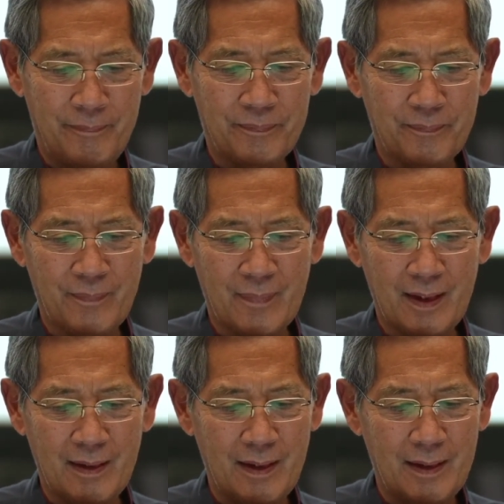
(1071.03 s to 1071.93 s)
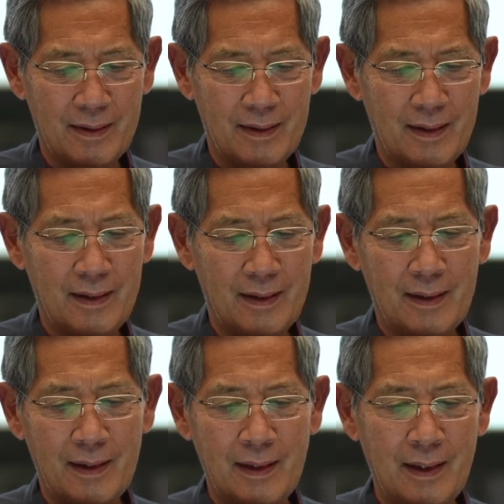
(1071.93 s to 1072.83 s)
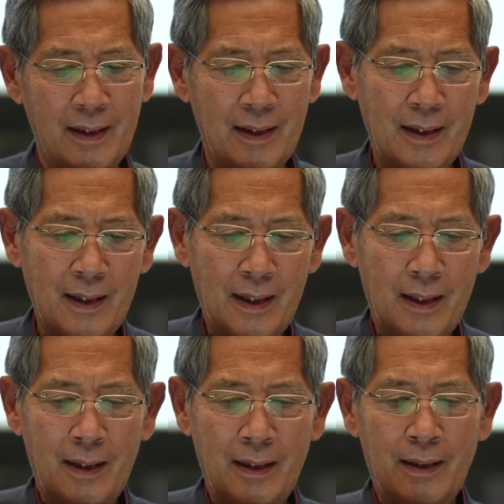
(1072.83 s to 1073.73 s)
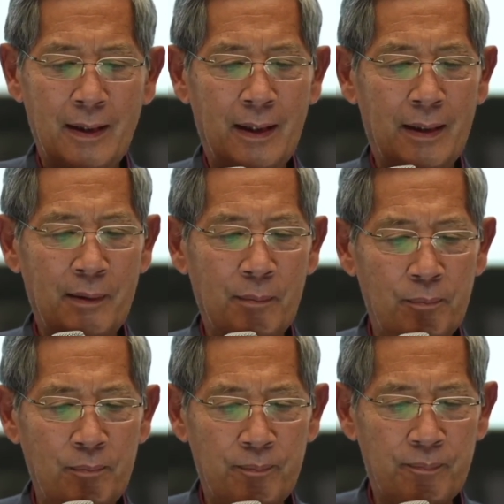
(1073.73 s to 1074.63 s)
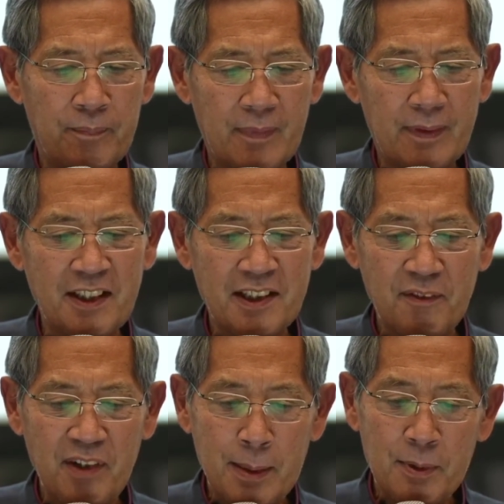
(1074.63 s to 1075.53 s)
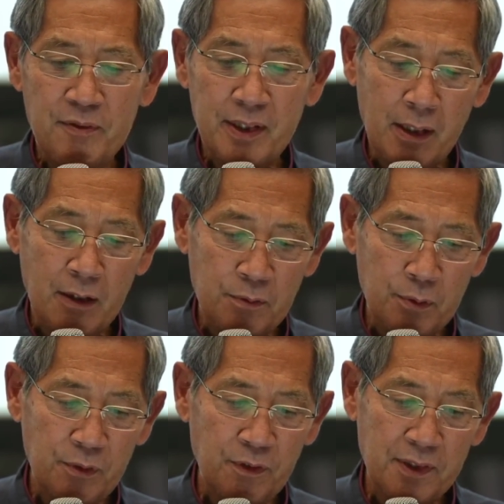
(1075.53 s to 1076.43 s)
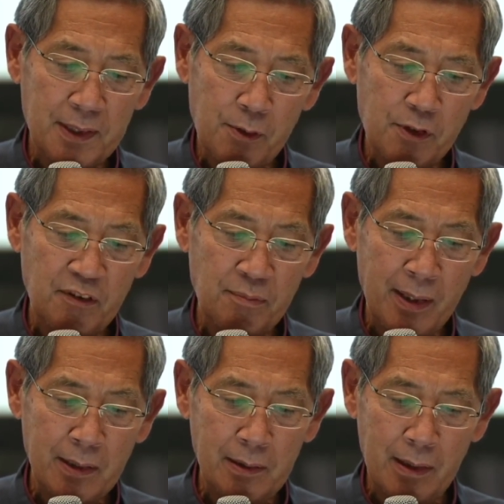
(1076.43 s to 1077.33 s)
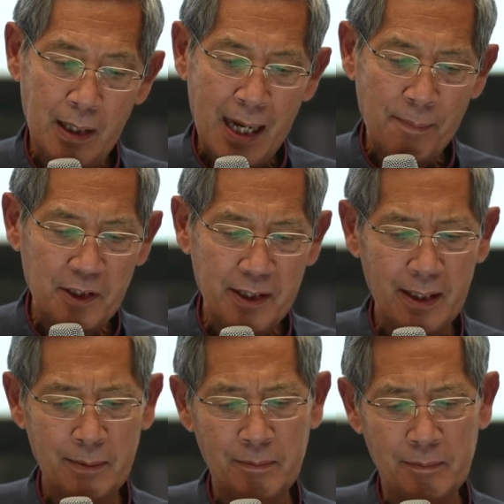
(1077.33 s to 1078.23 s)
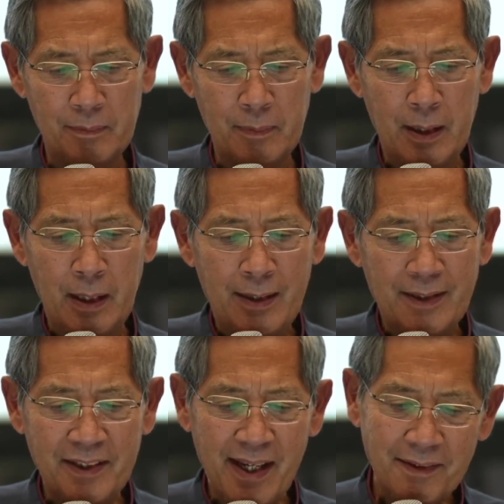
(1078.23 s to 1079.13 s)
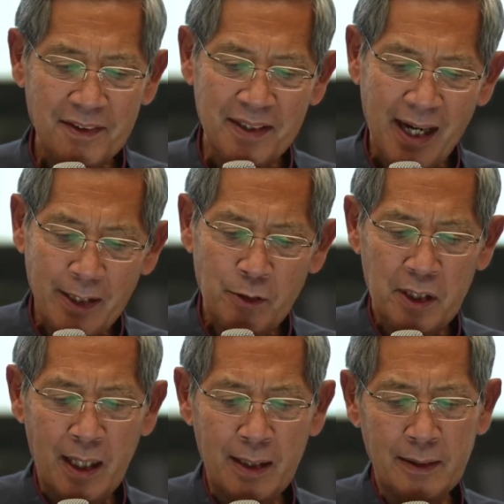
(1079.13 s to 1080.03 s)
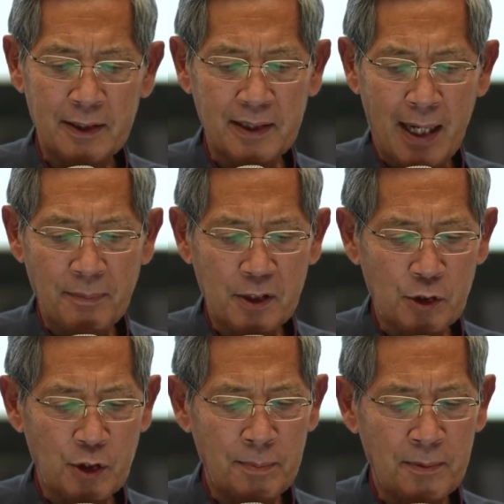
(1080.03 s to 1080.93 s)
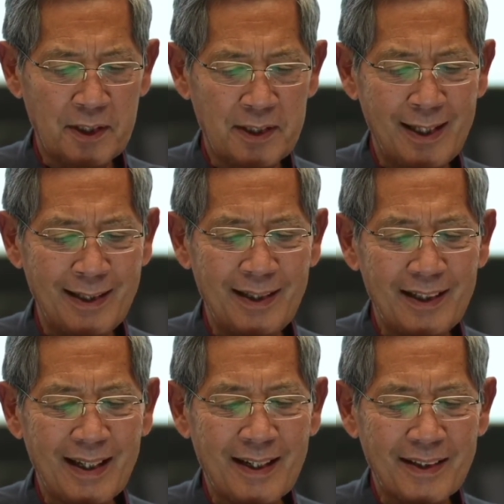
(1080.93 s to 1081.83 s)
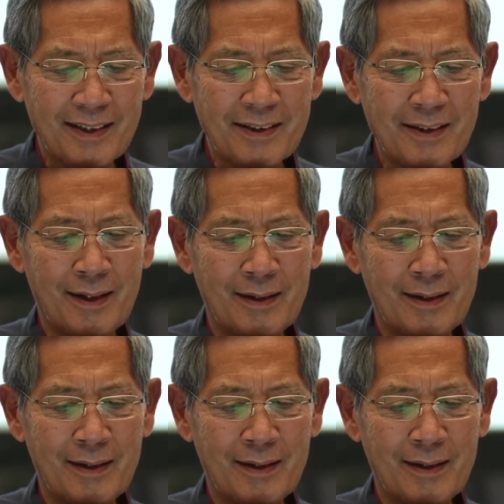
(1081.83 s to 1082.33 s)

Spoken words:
The tissue will die due to lack of oxygen. The heart is an organ that cannot replace dead cells. Who hasn't heard of the mysterious sudden cardiac